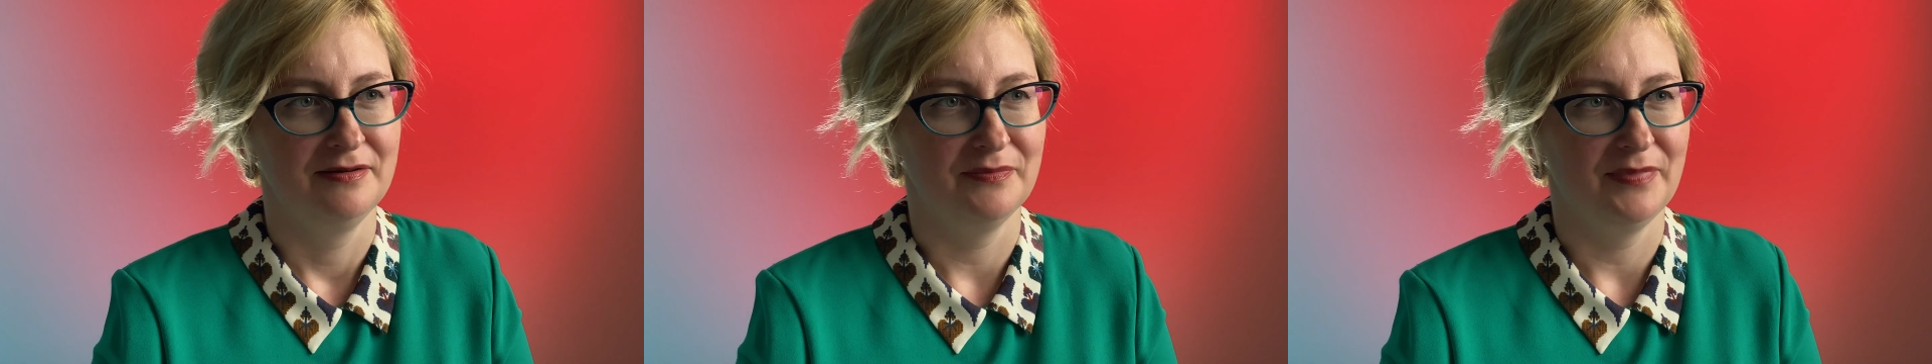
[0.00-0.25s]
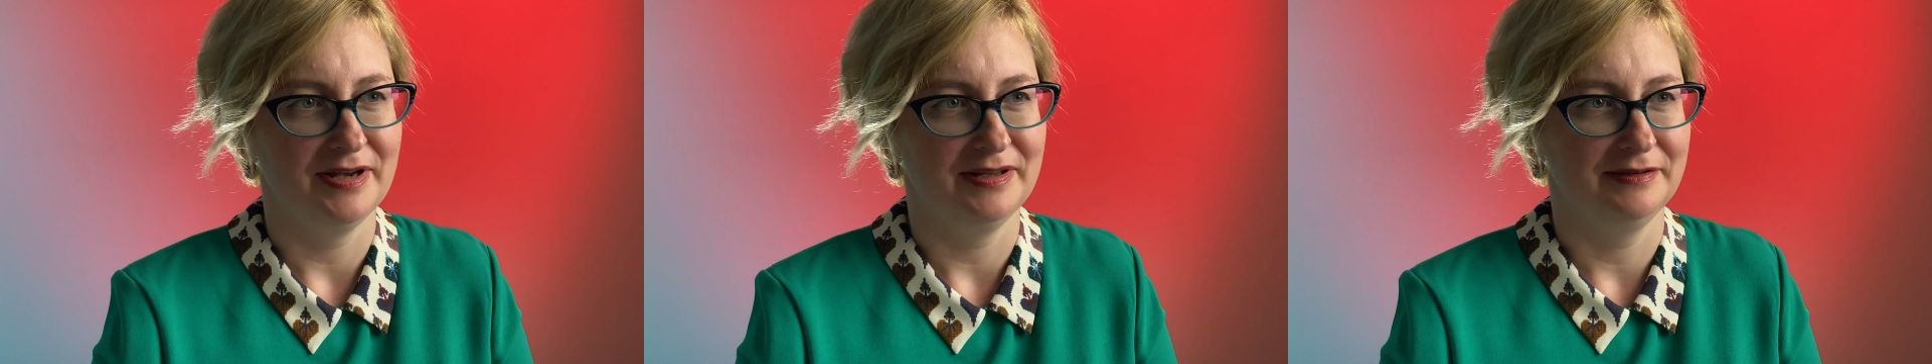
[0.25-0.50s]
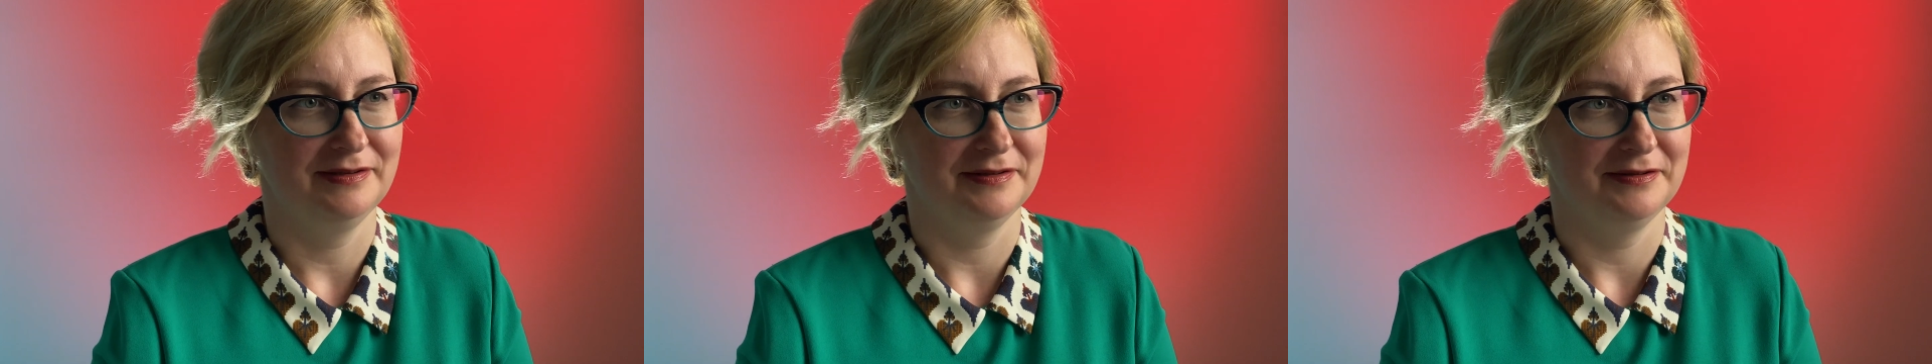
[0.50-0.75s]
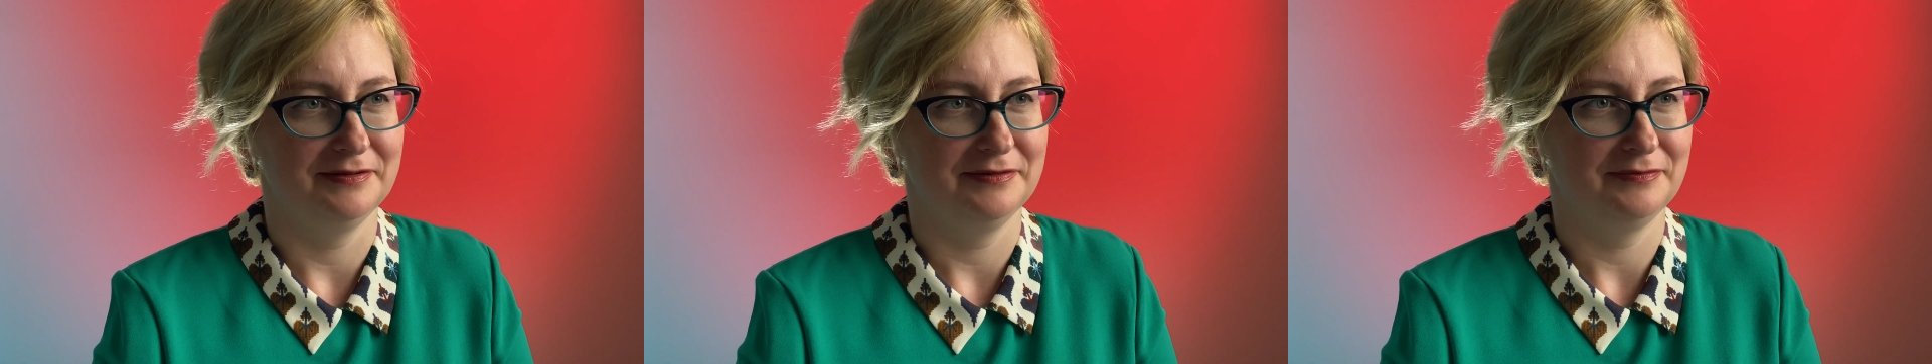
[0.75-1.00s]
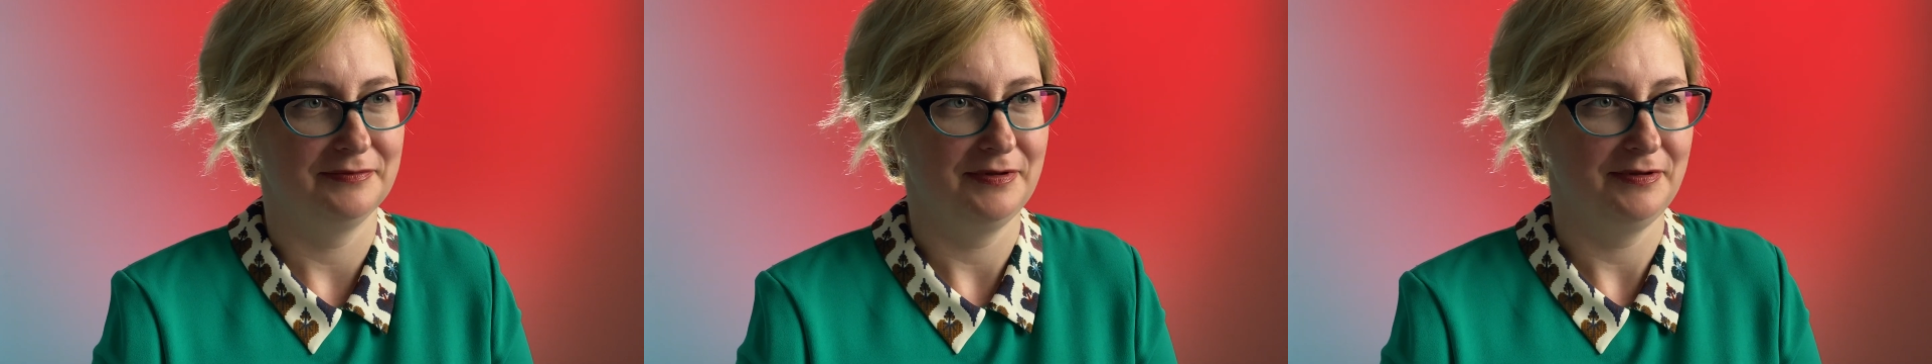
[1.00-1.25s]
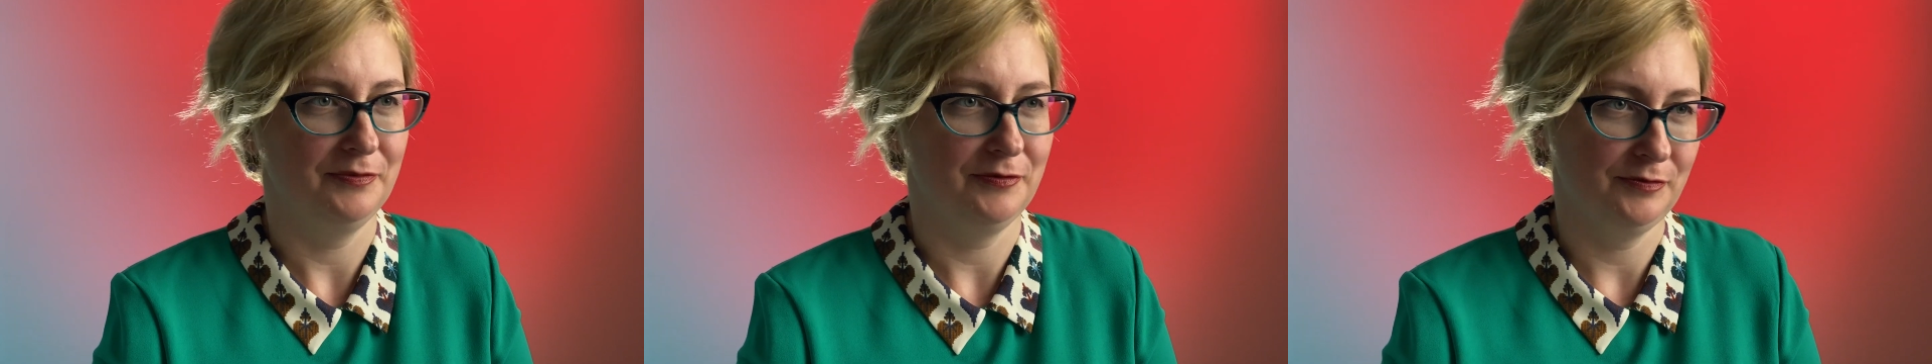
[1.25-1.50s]
But
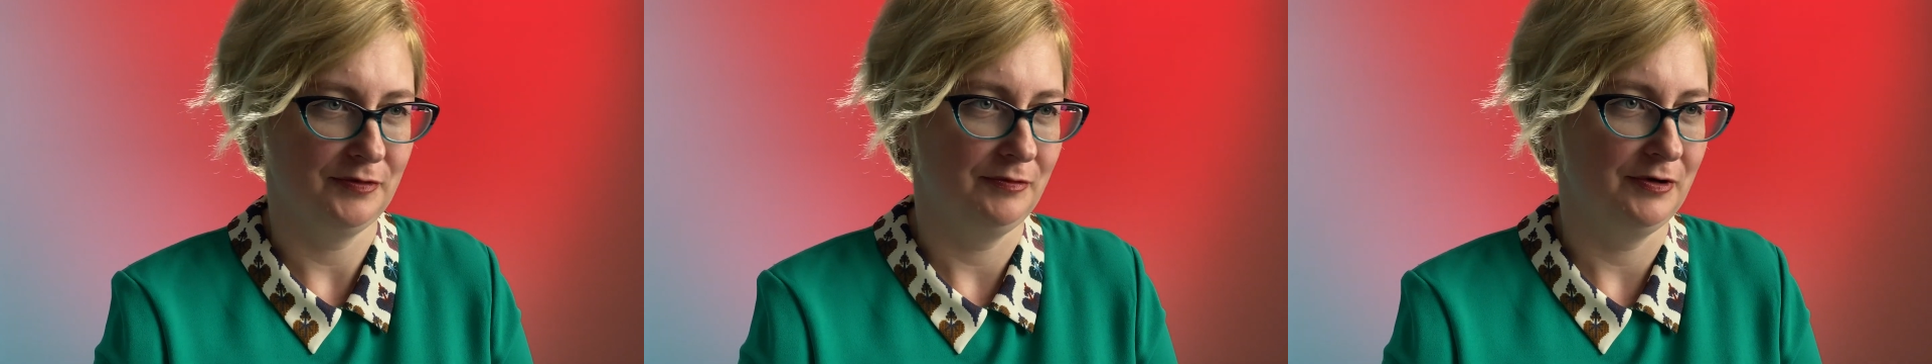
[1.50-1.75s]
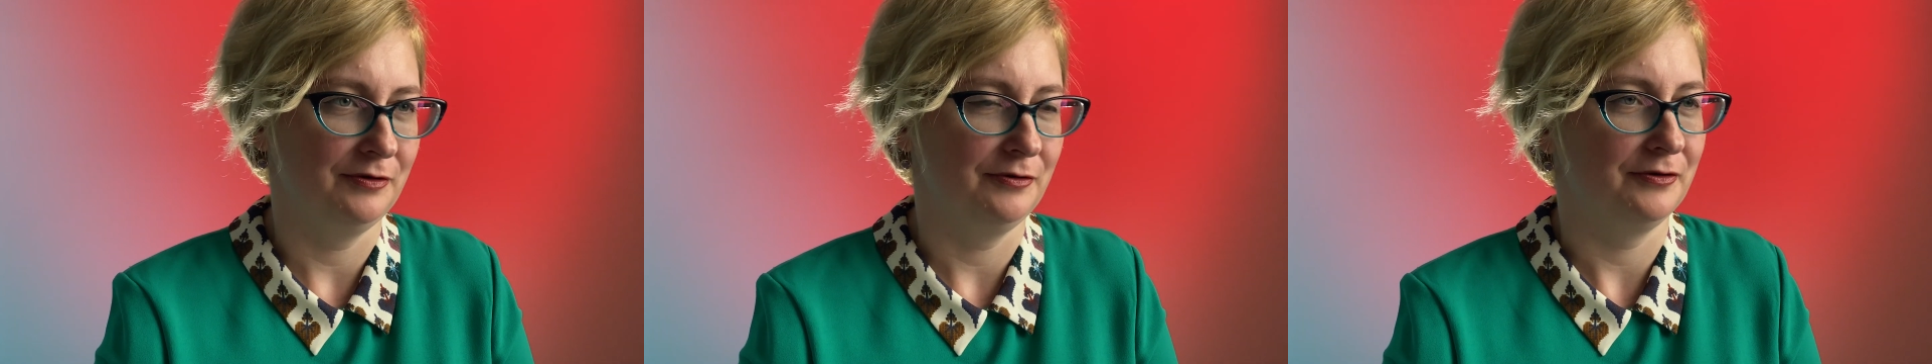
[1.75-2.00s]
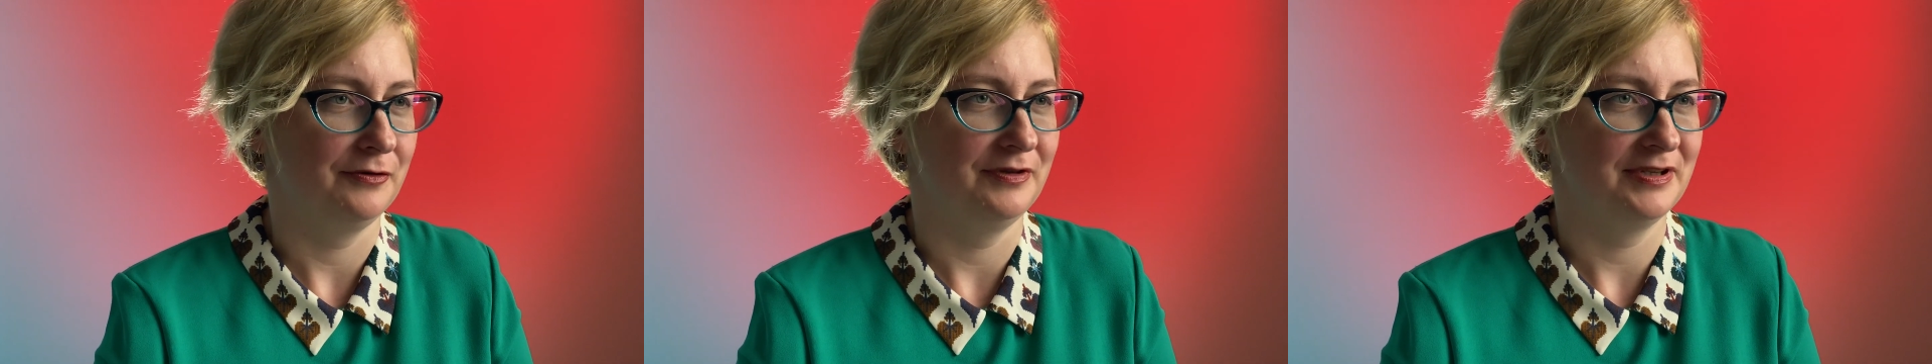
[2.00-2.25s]
you probably know